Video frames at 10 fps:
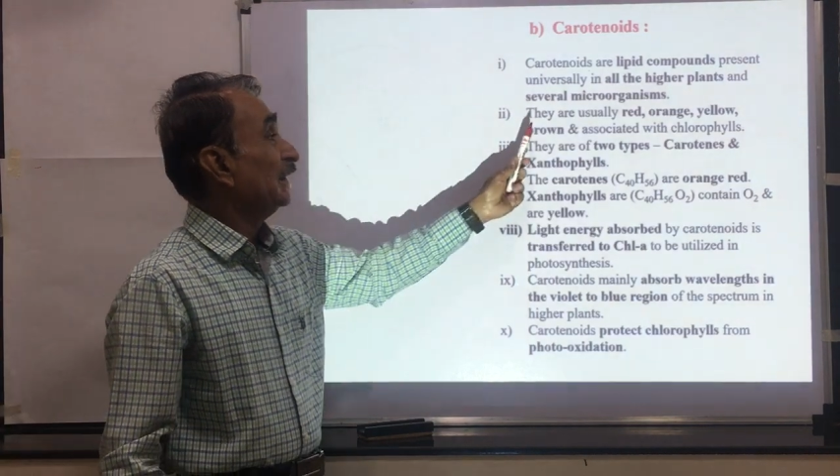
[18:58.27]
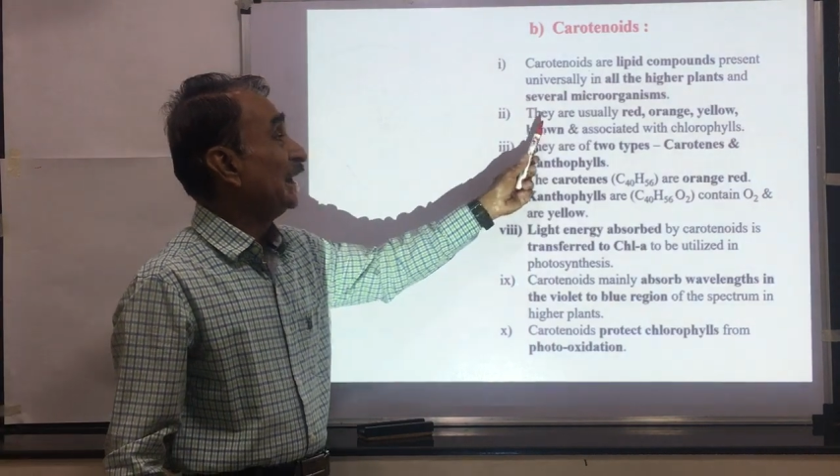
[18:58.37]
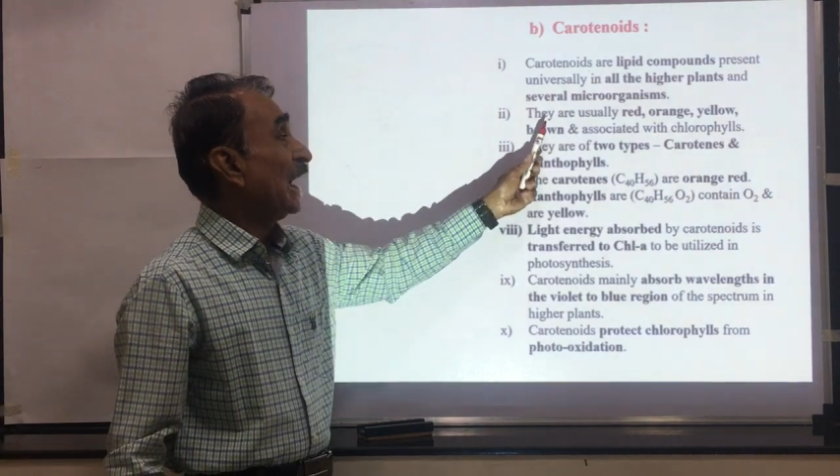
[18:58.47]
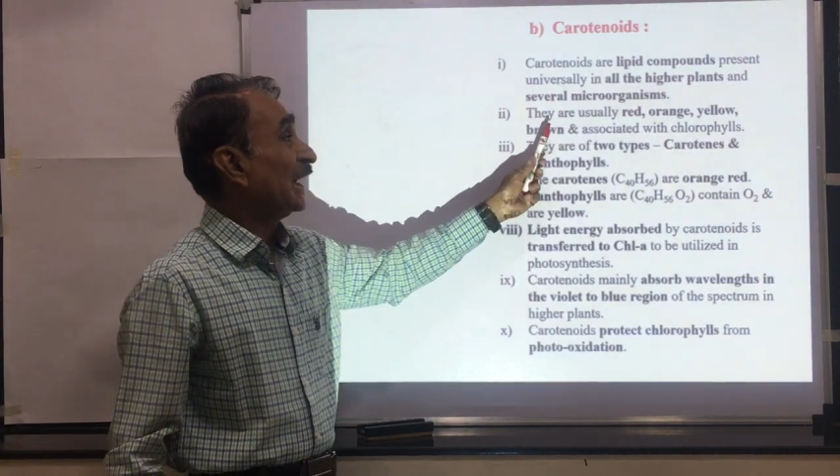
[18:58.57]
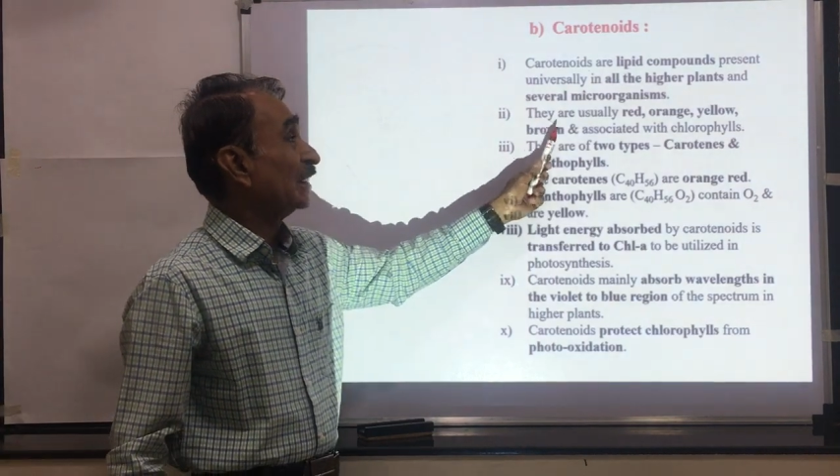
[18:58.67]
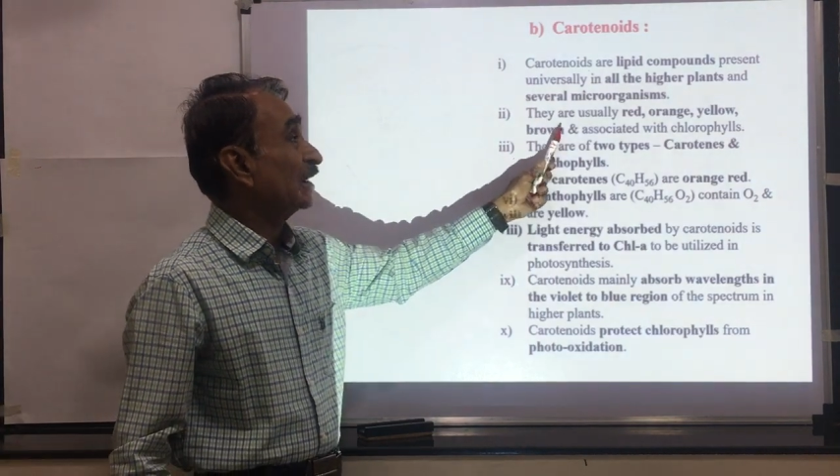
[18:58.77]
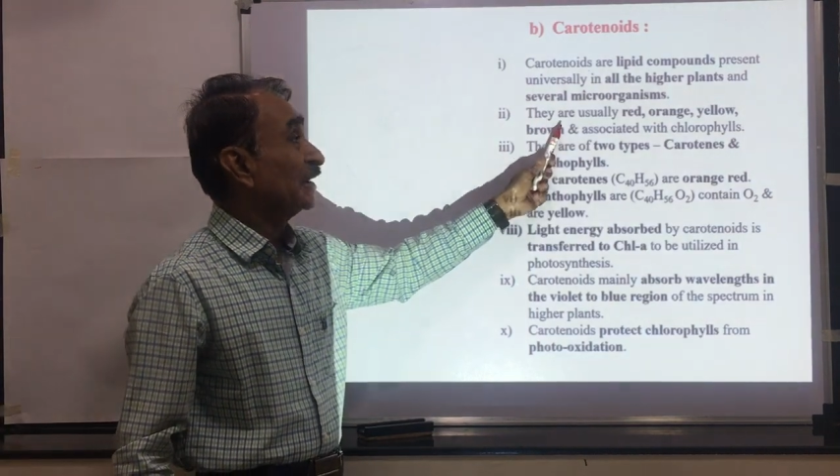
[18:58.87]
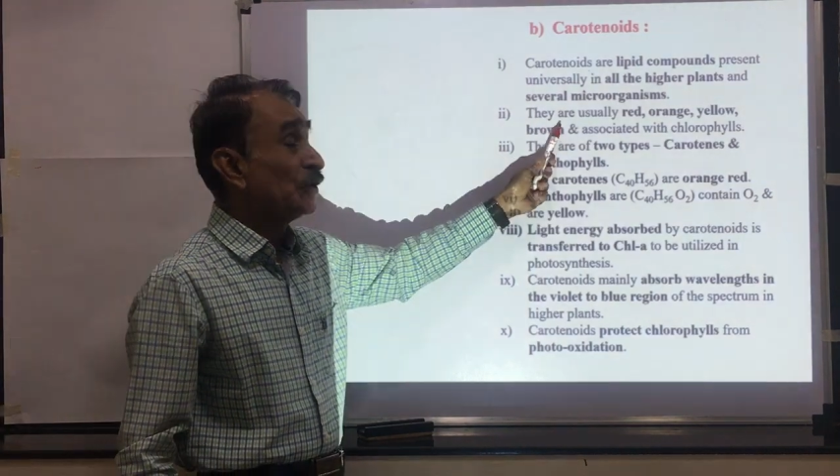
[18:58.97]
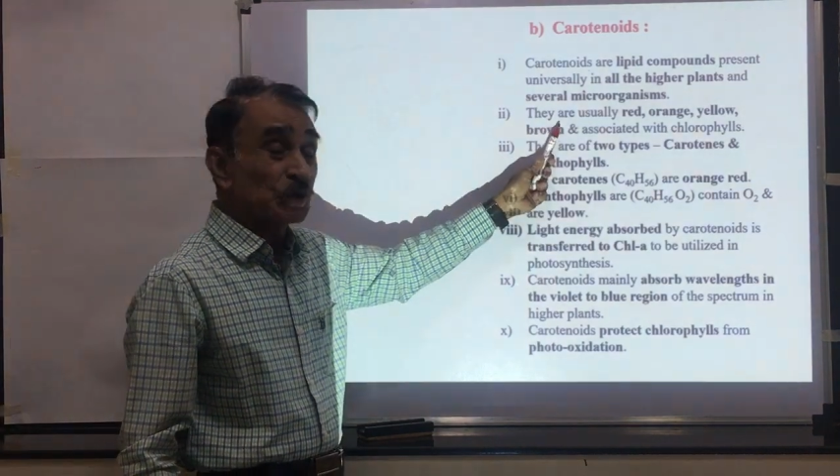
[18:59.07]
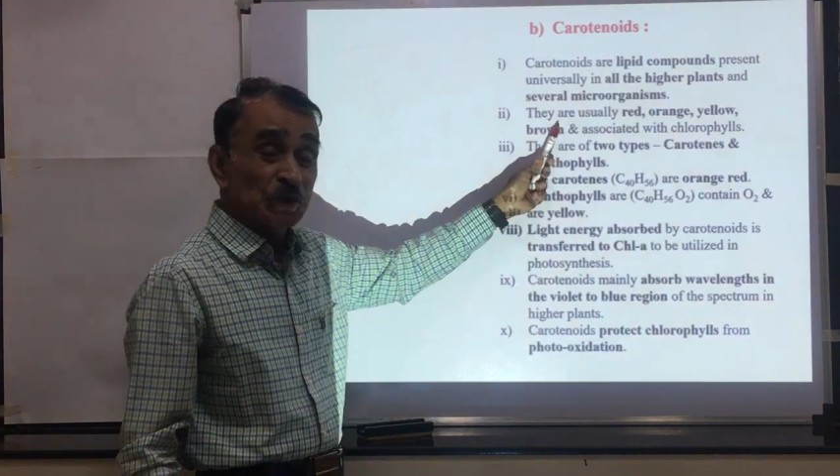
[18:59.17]
They are
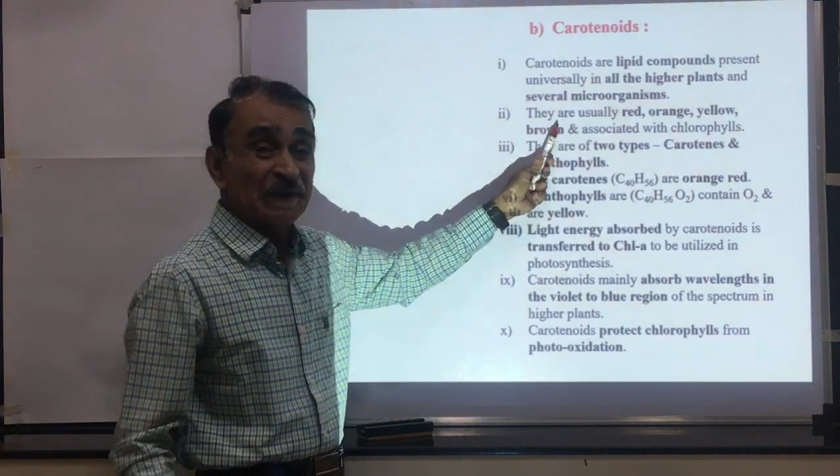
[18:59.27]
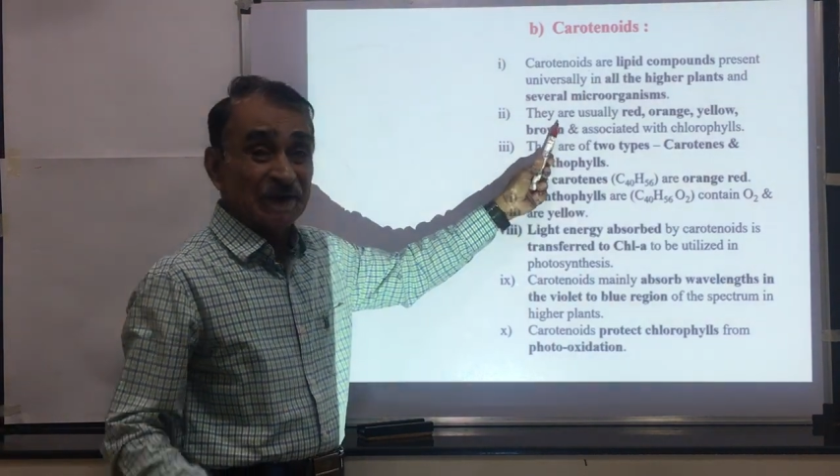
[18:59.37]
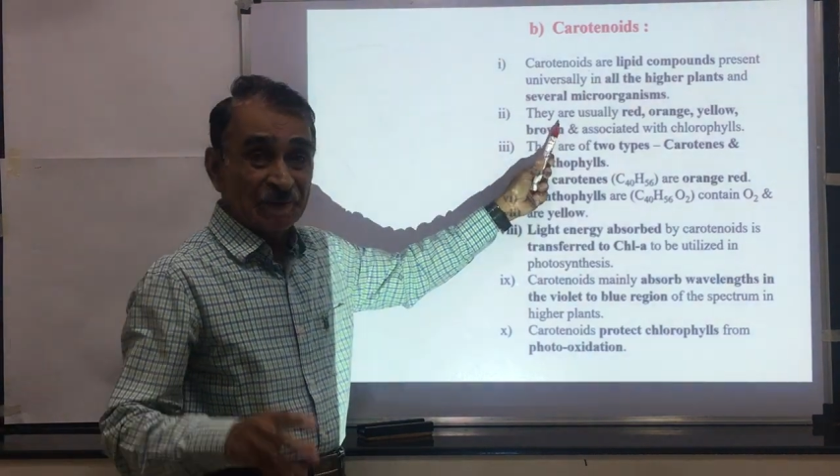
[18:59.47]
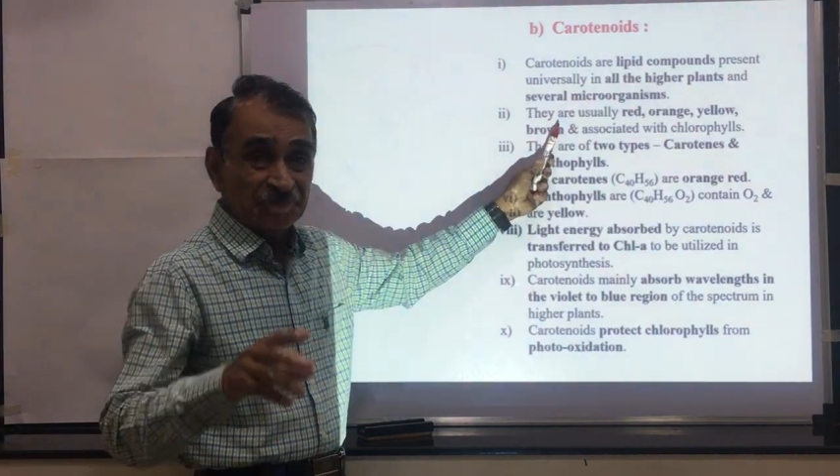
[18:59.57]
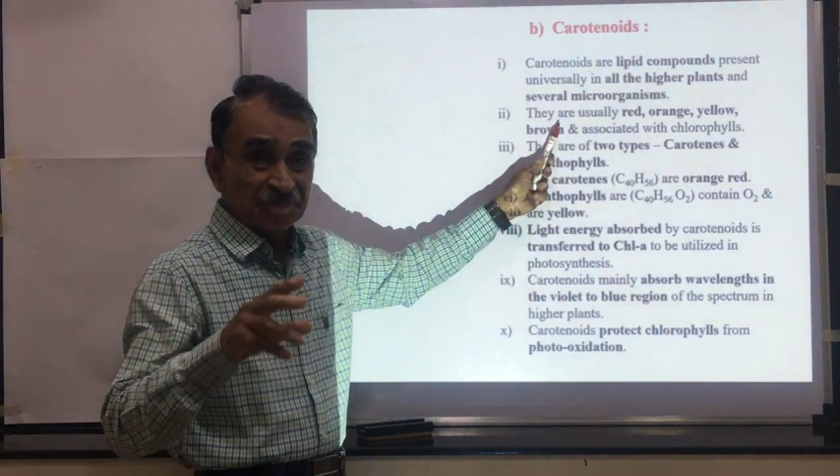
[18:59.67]
usually